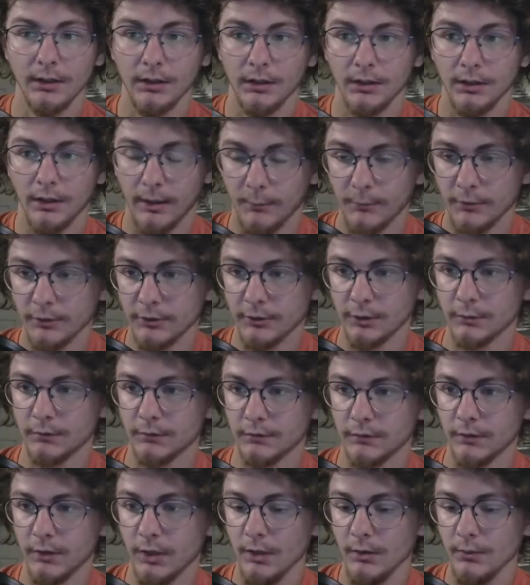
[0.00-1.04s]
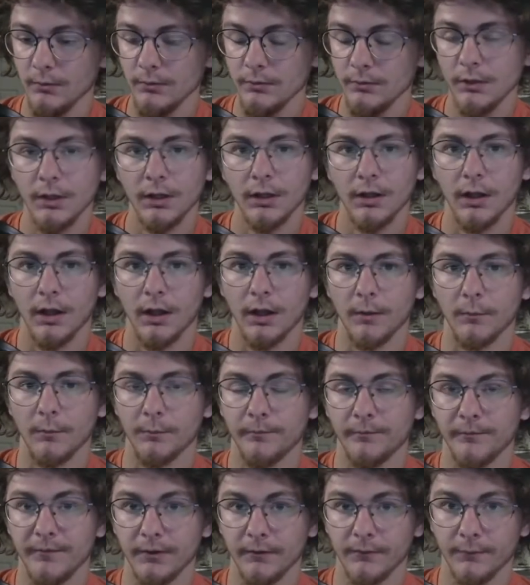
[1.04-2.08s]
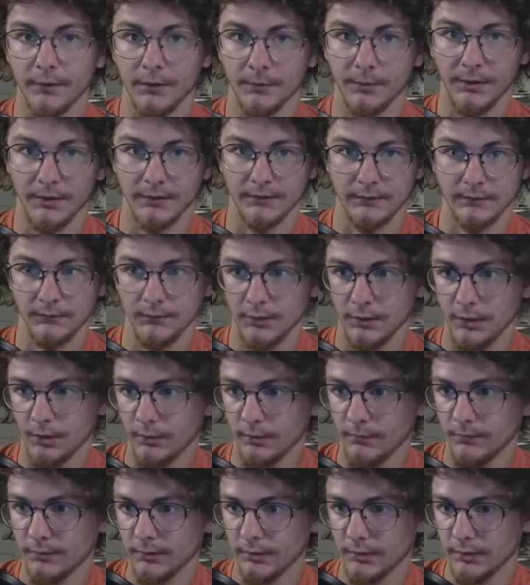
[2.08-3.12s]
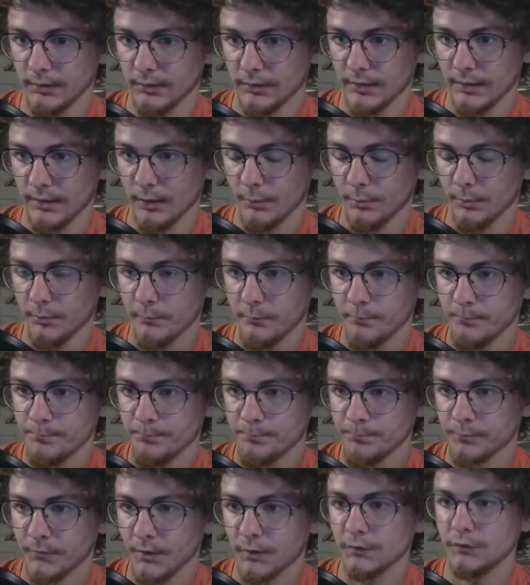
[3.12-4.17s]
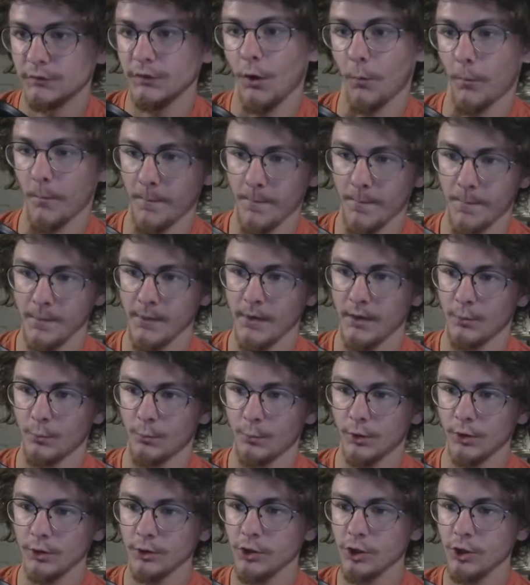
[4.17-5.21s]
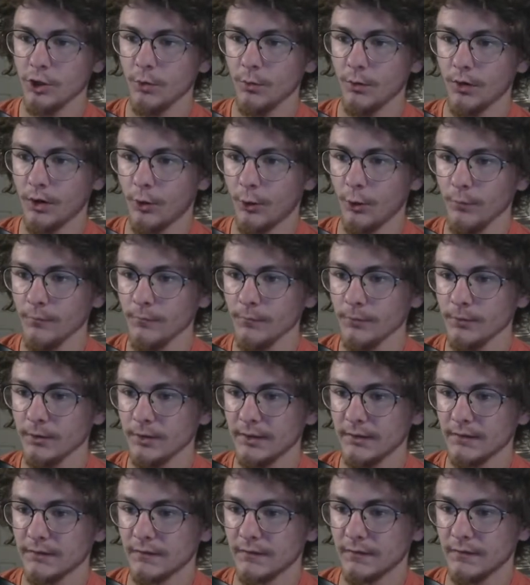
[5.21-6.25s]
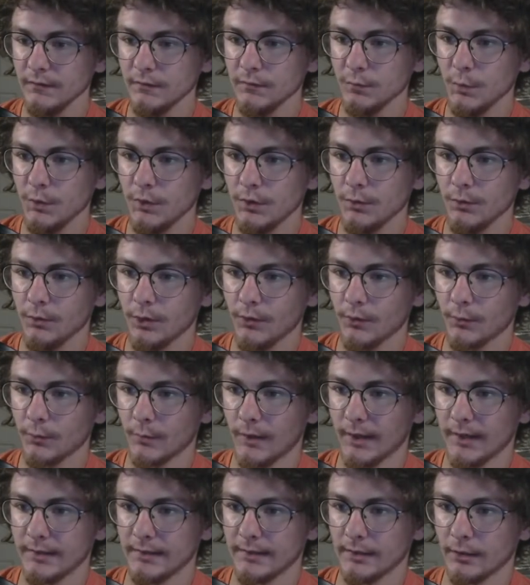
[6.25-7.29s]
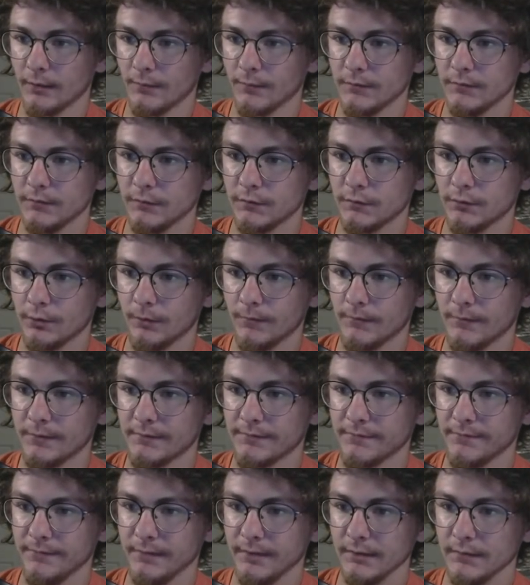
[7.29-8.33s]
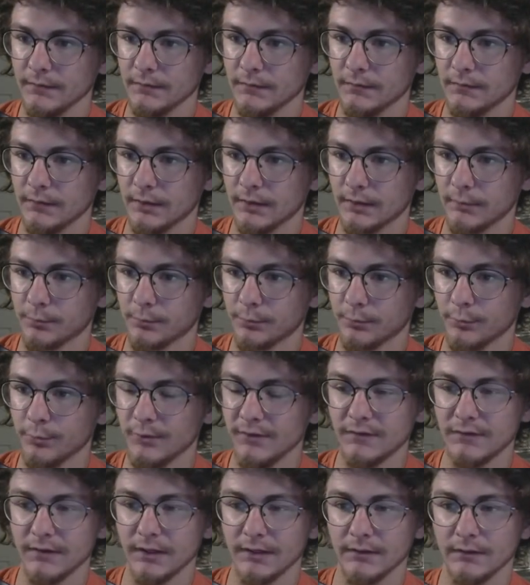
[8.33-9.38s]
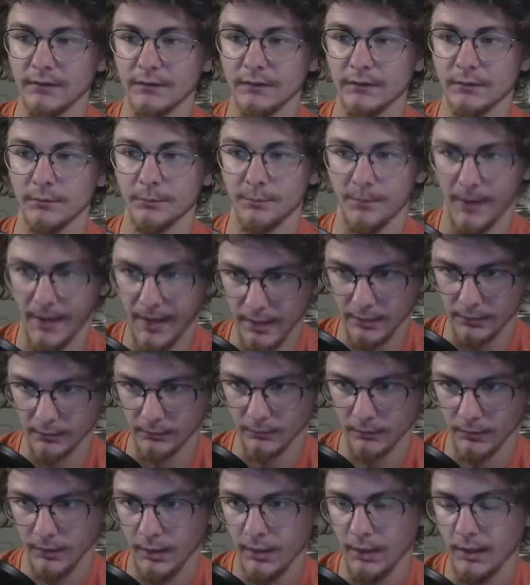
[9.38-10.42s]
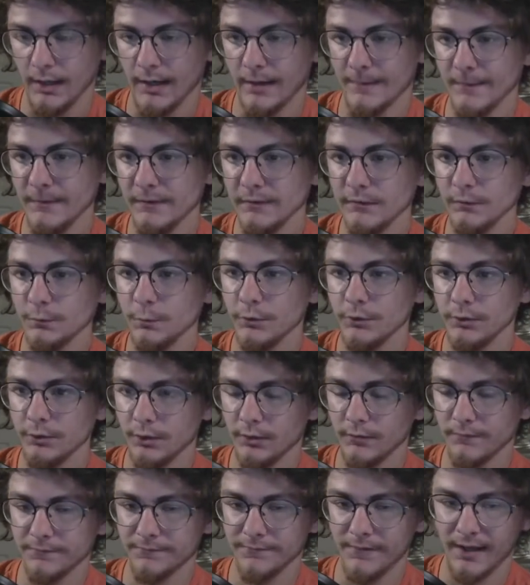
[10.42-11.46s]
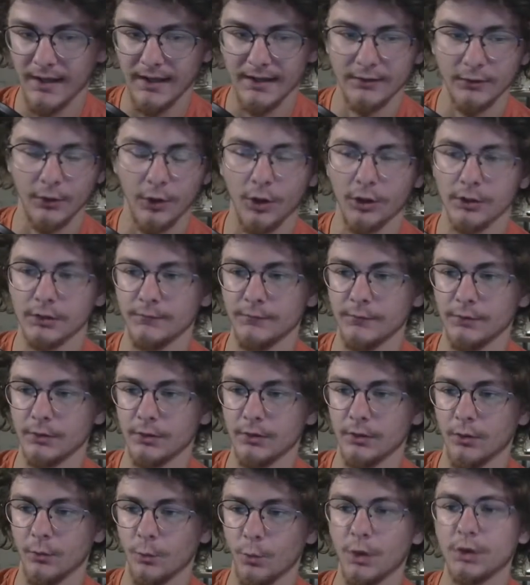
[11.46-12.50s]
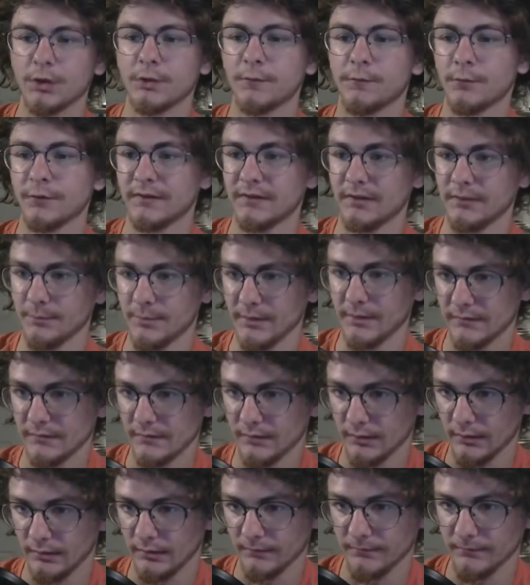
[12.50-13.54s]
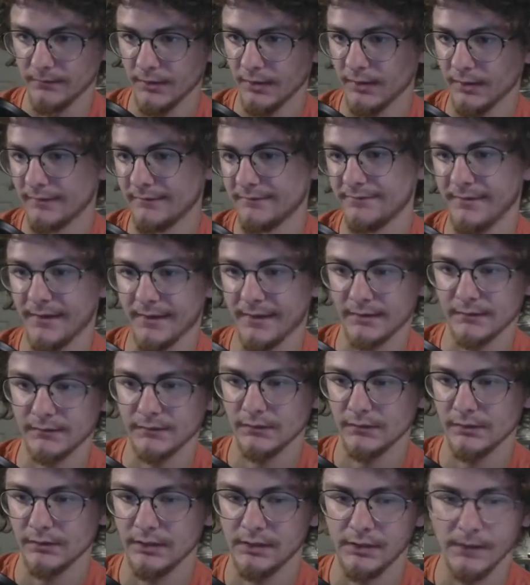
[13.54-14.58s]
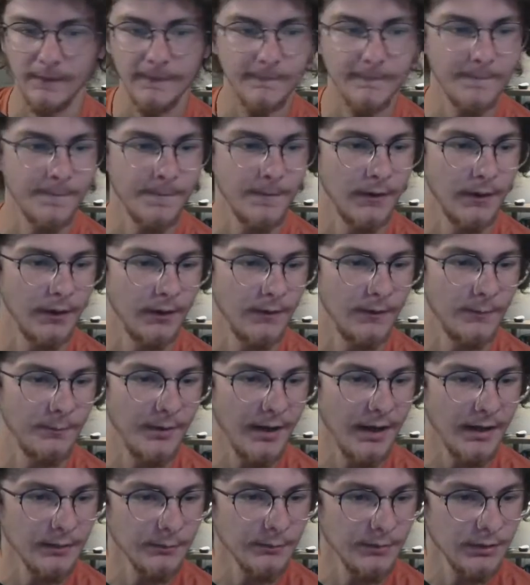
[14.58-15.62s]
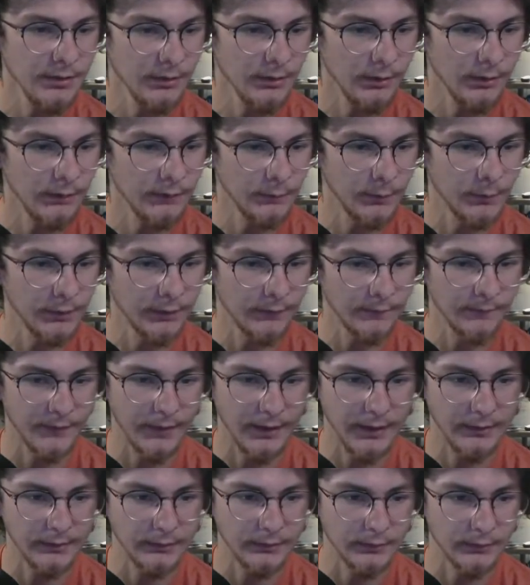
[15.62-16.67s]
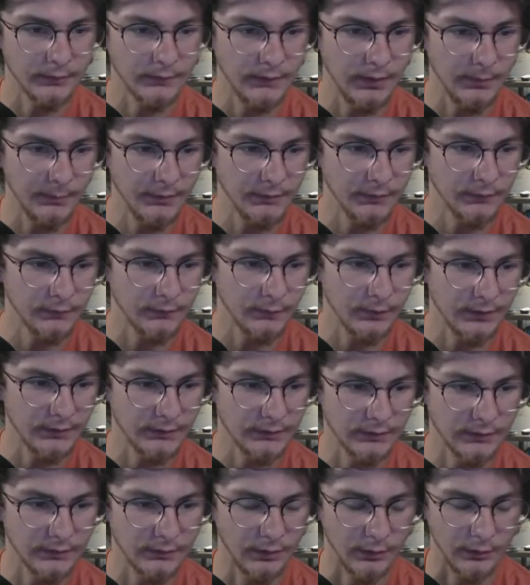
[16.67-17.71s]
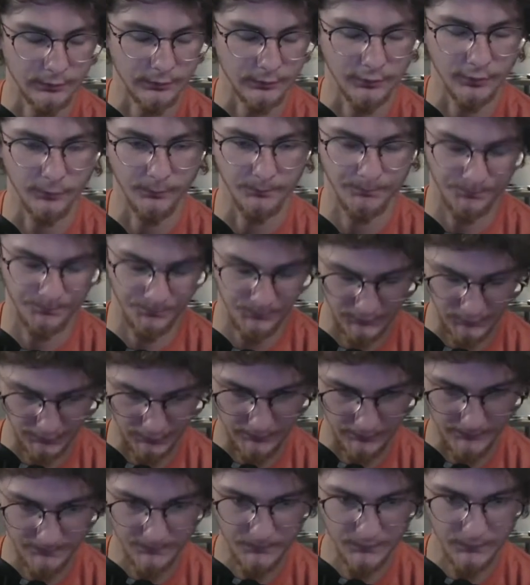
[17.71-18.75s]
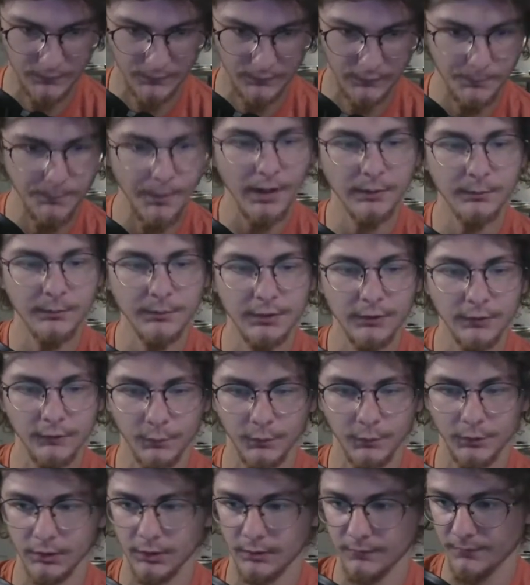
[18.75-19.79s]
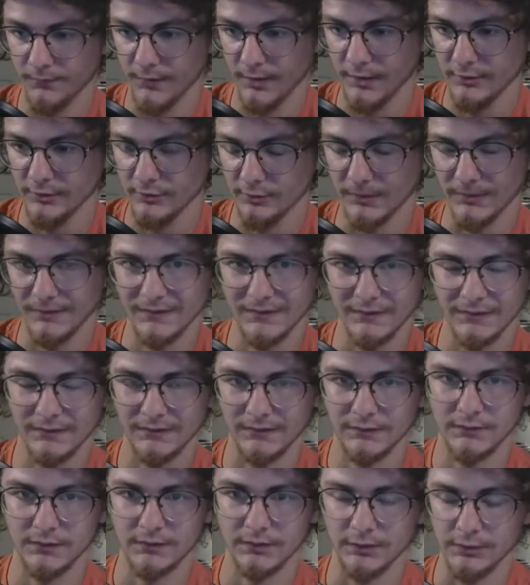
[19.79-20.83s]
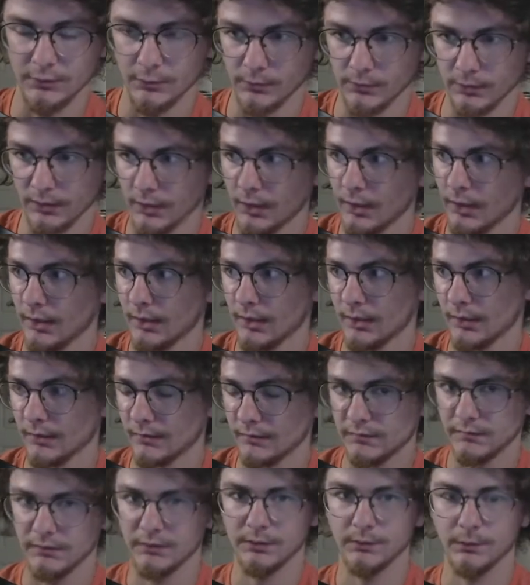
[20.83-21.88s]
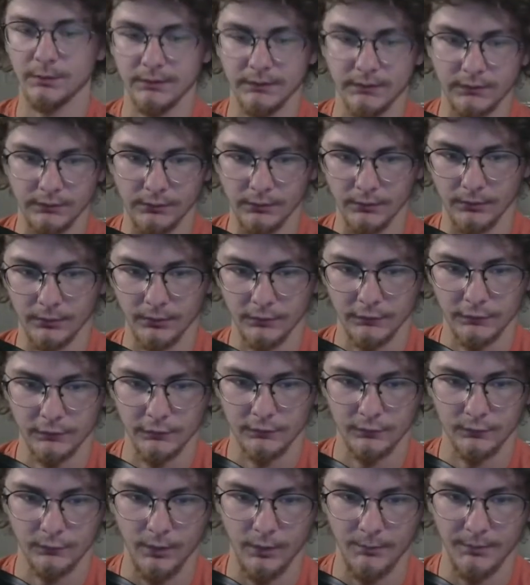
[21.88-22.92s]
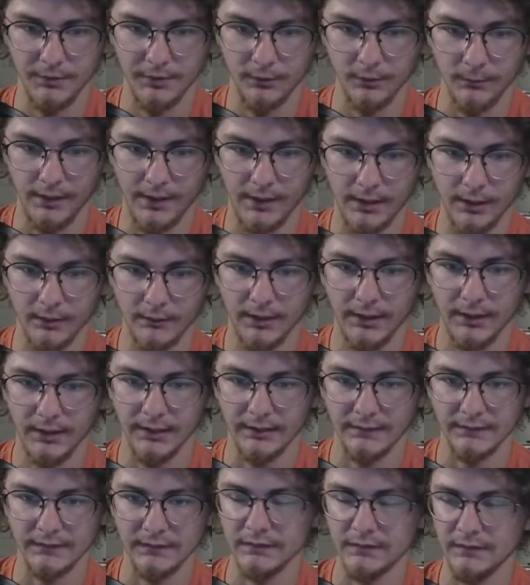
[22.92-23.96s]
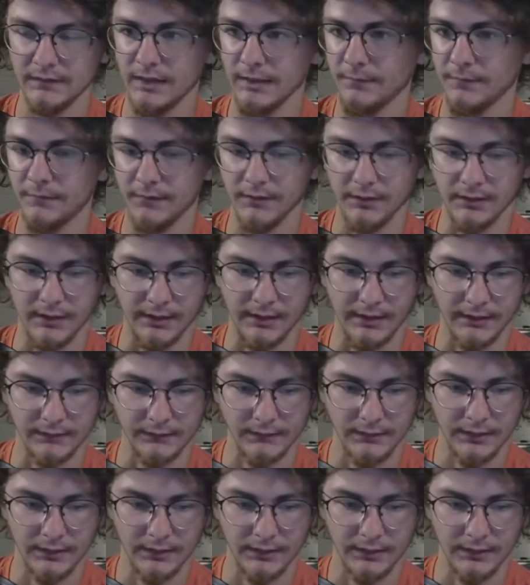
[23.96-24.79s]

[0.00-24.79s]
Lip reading: I'm going to go slow. Feel free to pause the video if you need any help. So we're going to go over into this window on the right here. This is called the Effects and Presets panel. And this is where you're going to find all of your wonderful tidbits of effects here. The bottom here is where you'll find your demonstration, or the bottom here is where you're going to find your, essentially your sequence, your scrubbing around. It's the same thing as